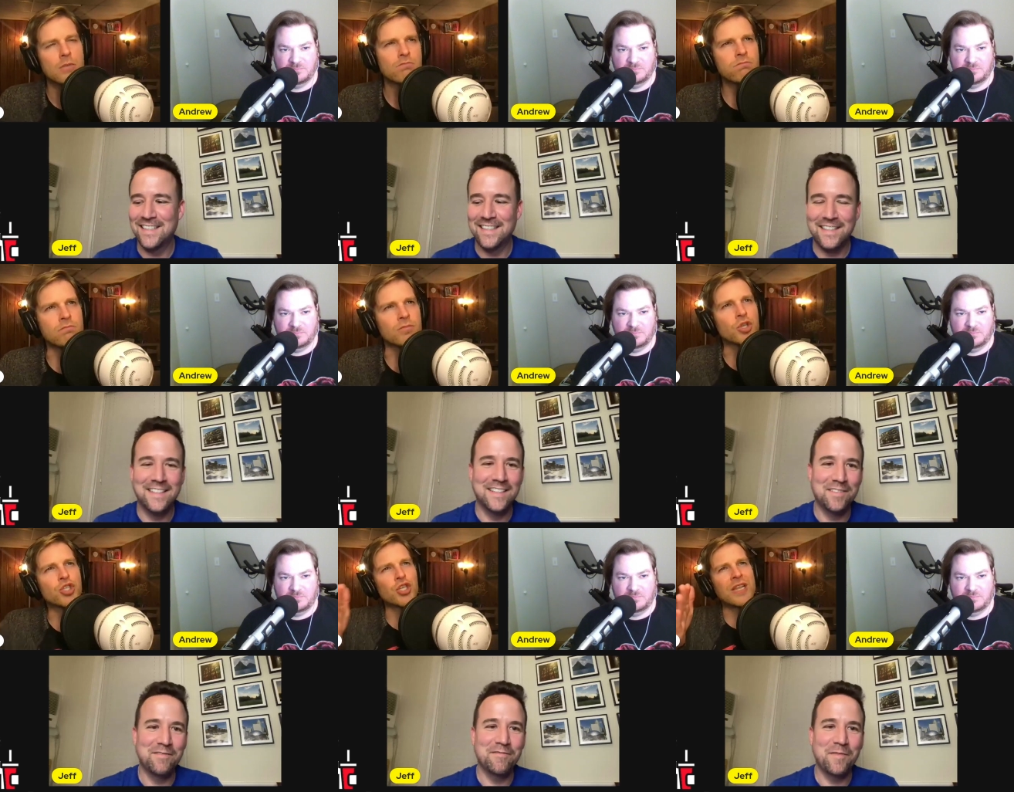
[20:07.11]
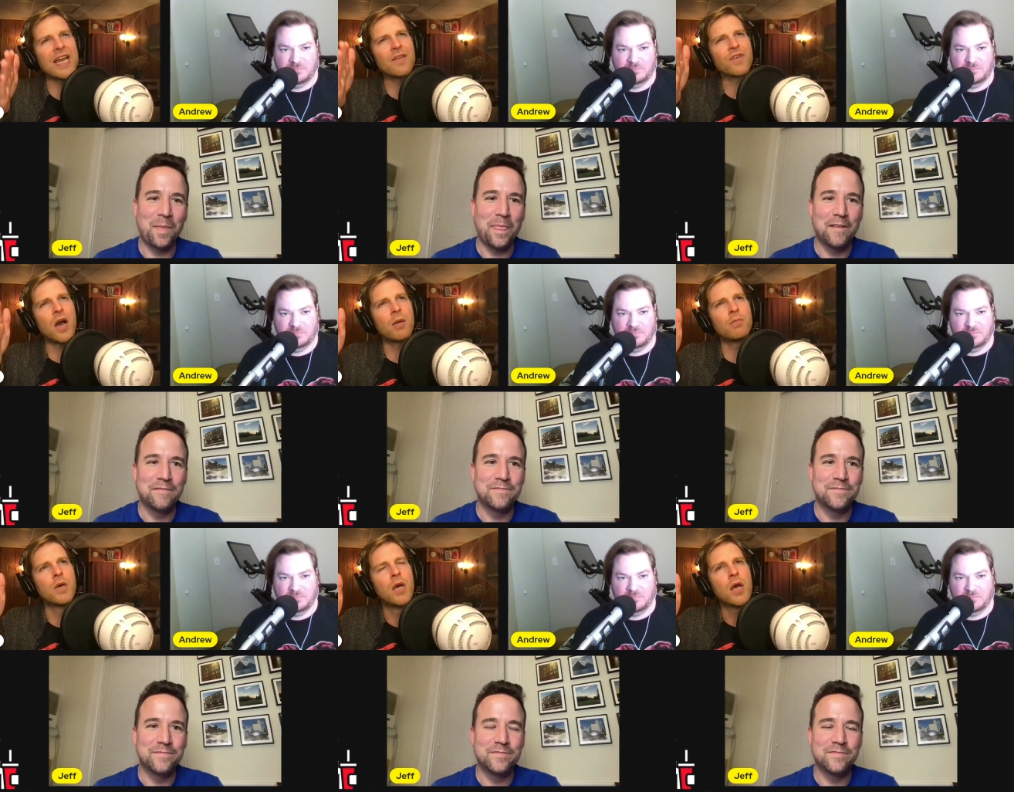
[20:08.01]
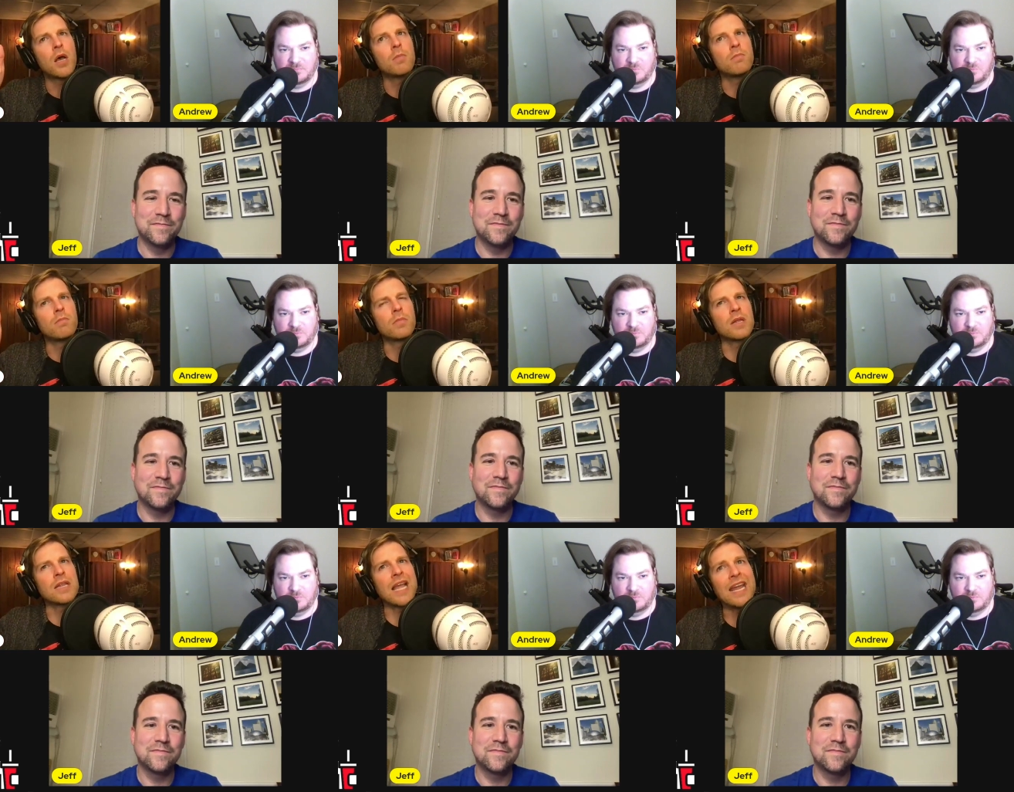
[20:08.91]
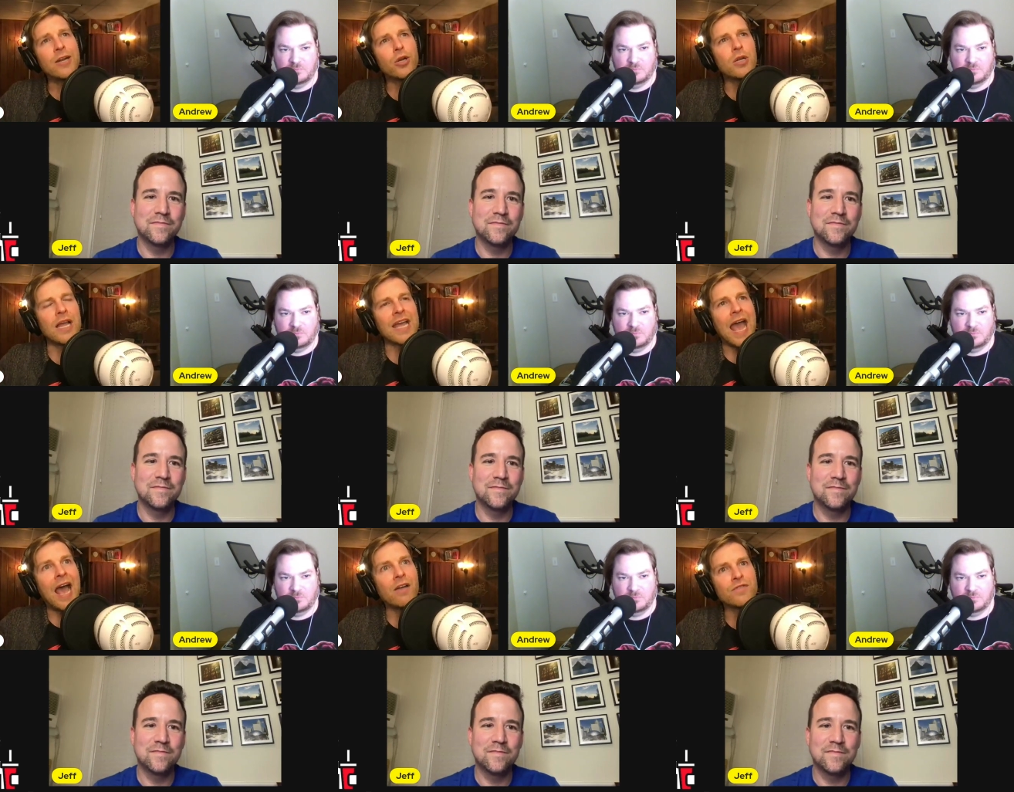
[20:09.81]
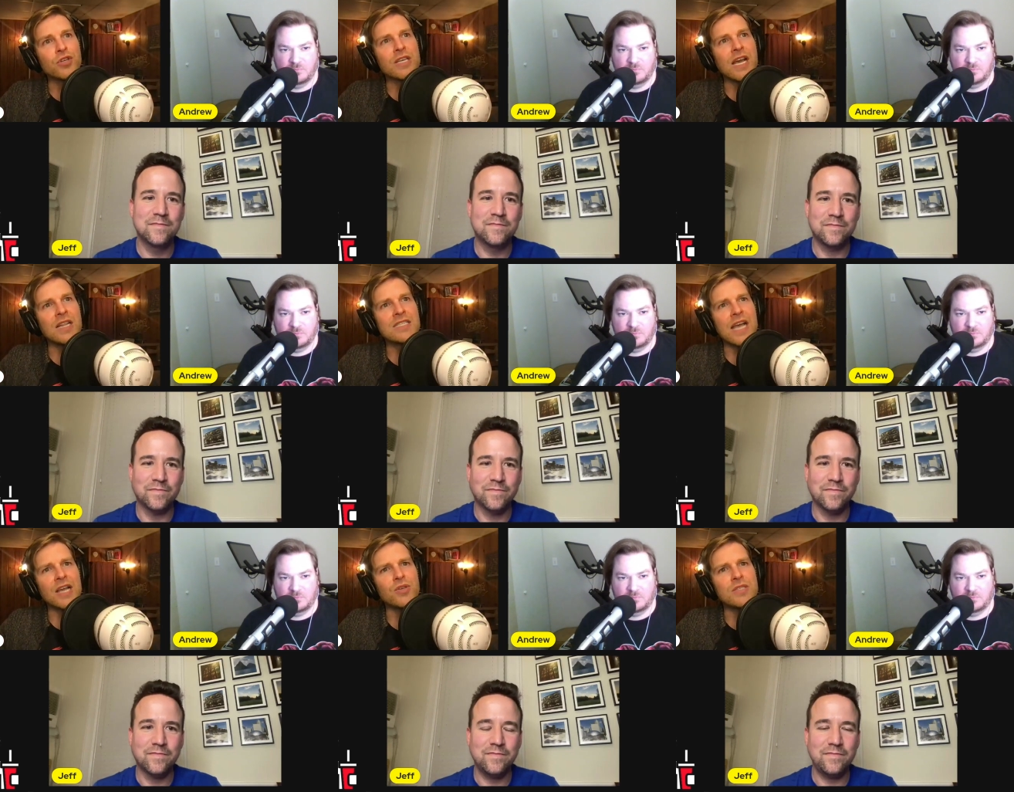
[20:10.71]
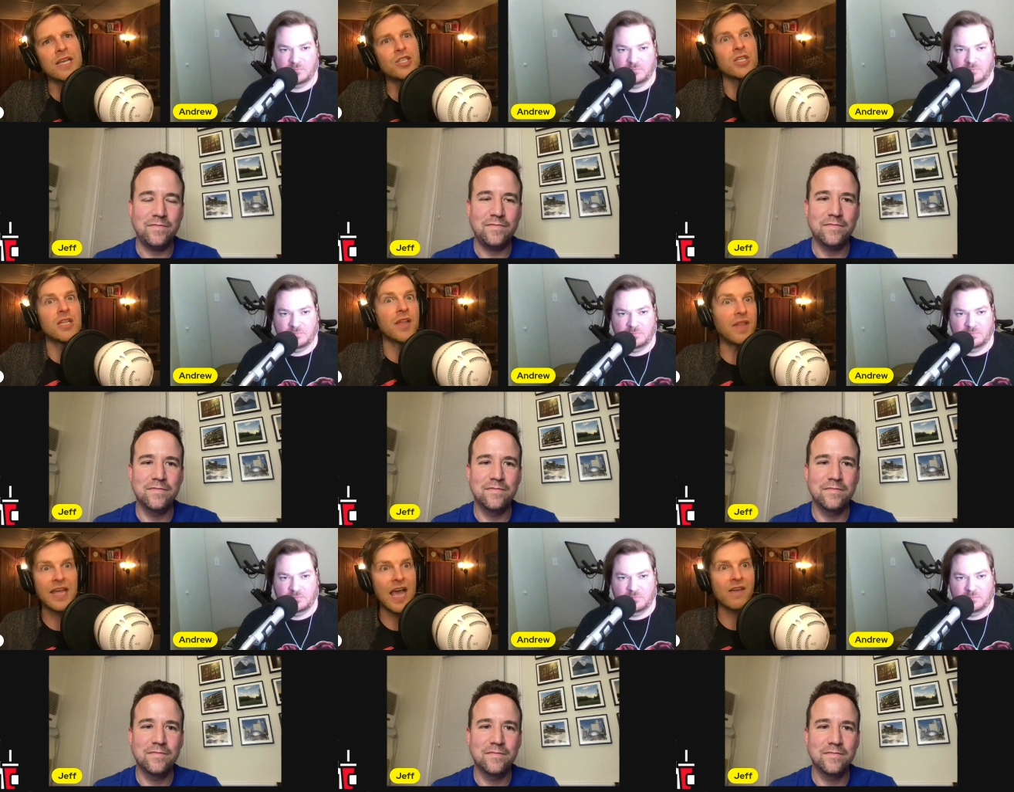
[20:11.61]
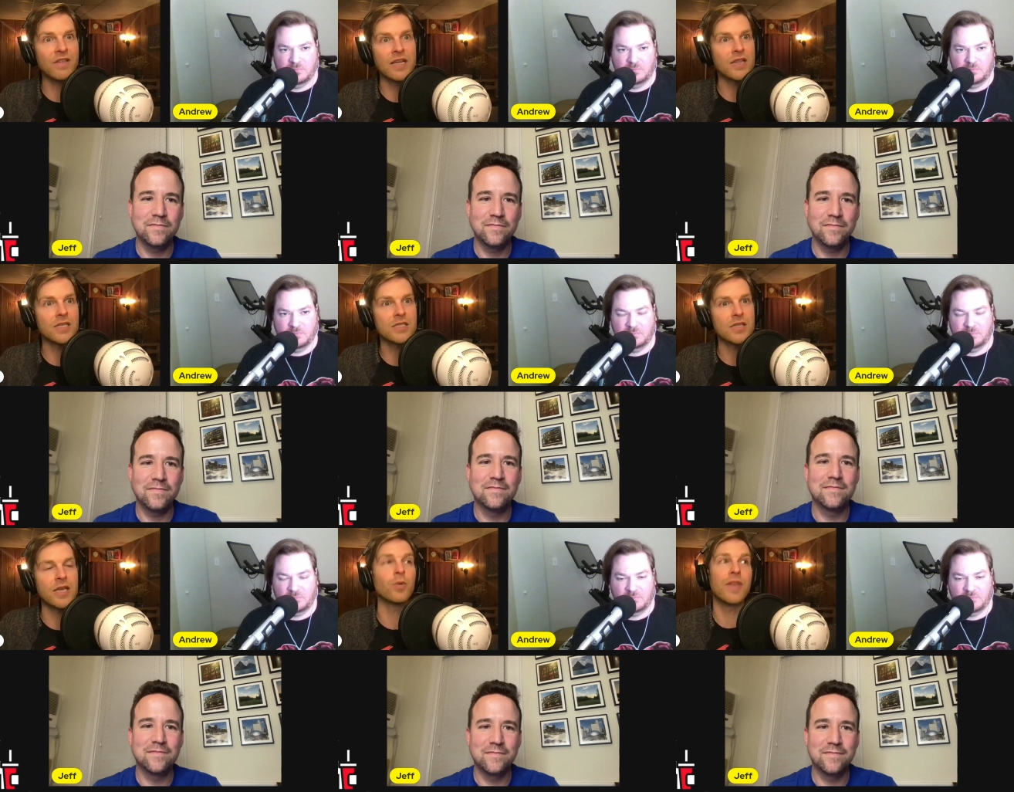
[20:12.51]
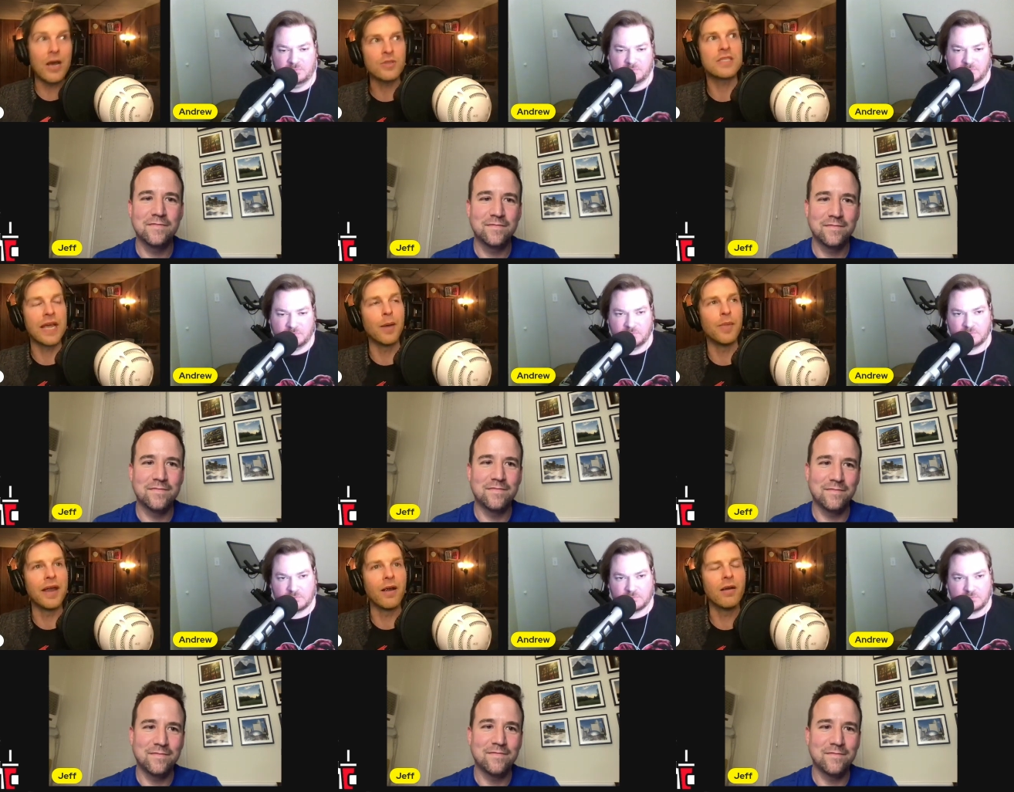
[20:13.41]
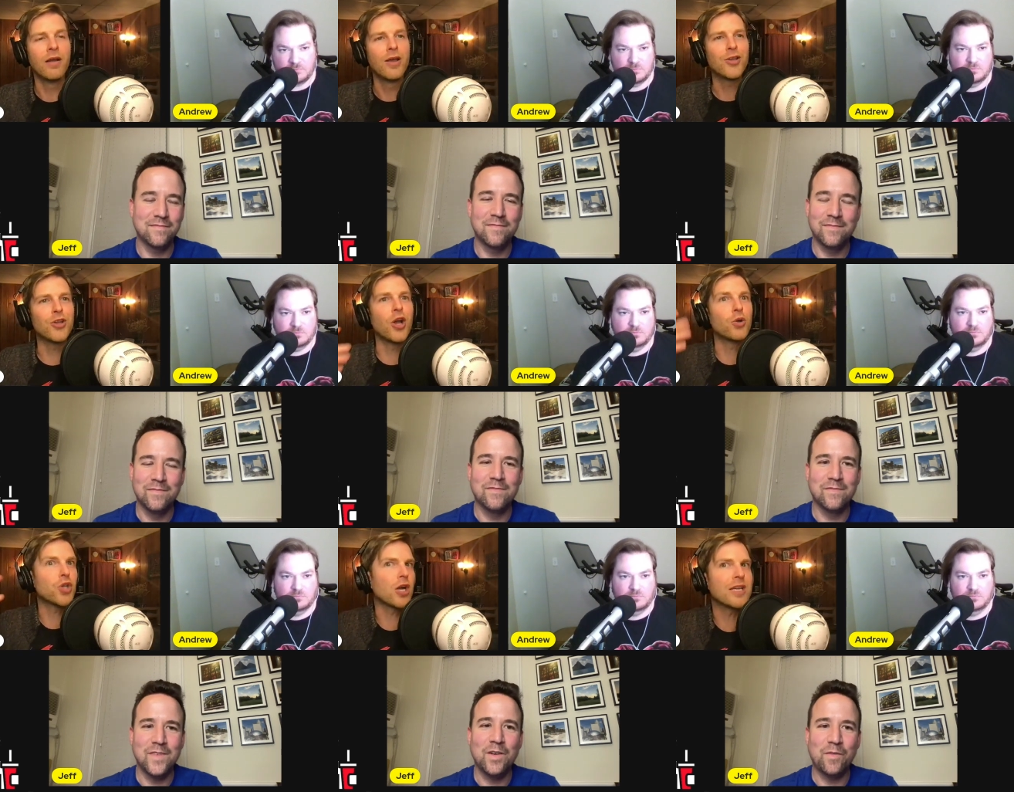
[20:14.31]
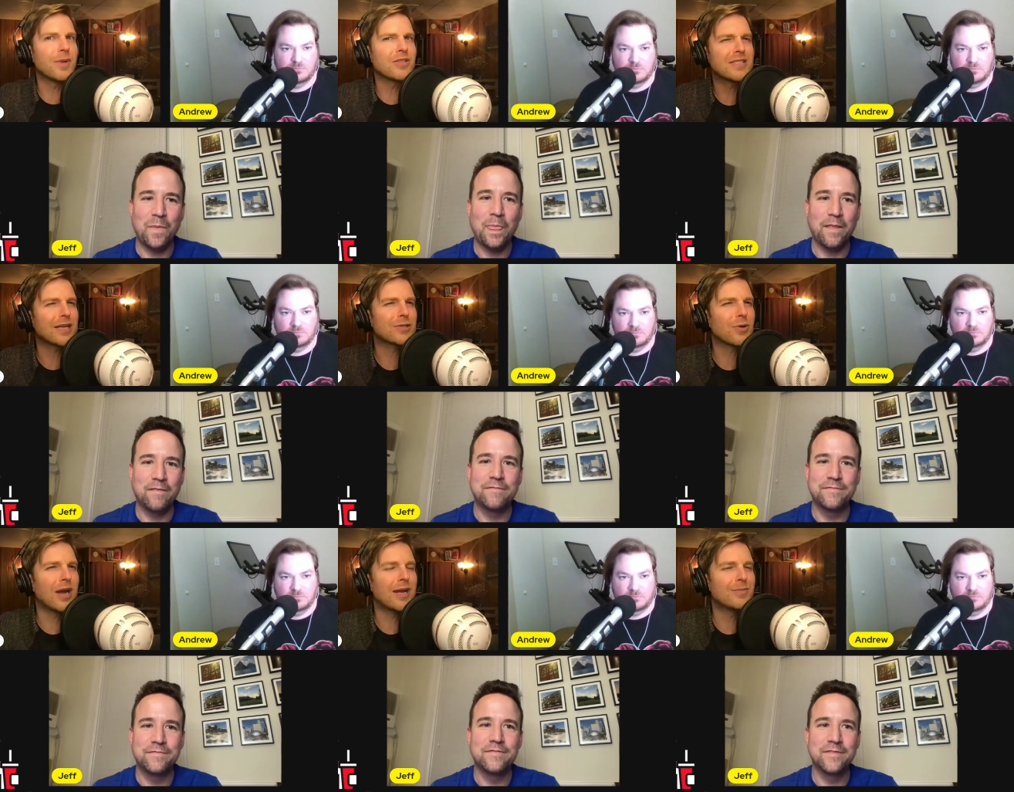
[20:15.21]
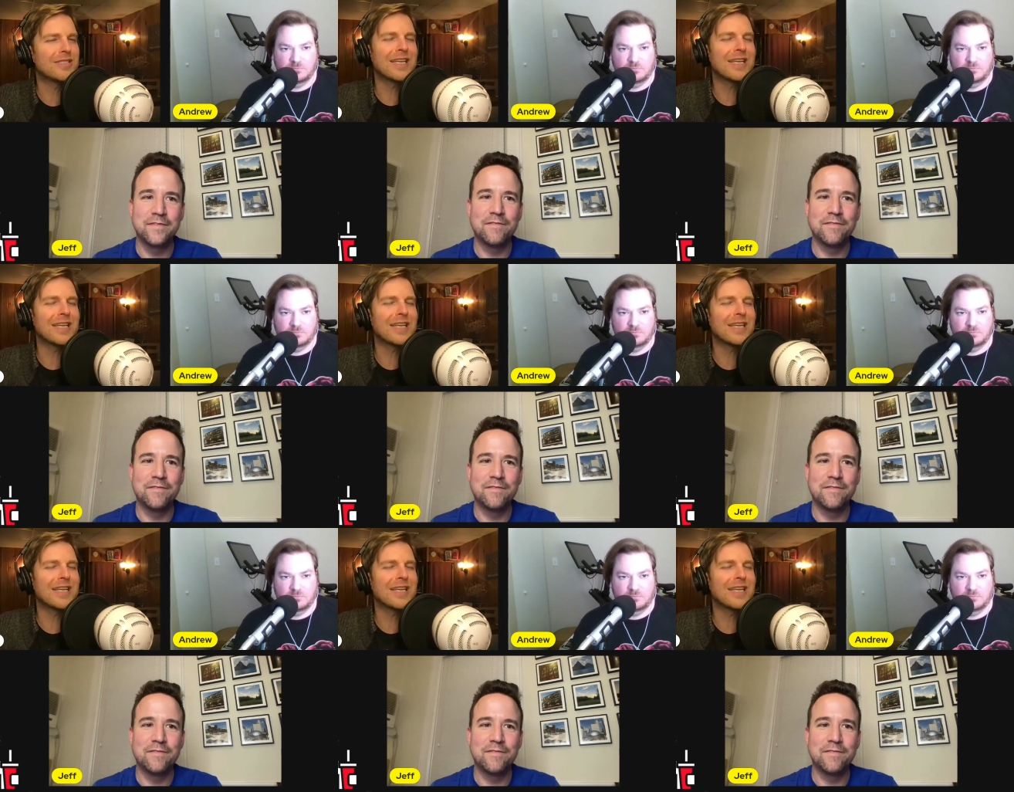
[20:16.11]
Speaker 1: hmm, should that have come later, like after Kelly's accusation, then they have like this thing without Sam there, you know, talking about sex crimes.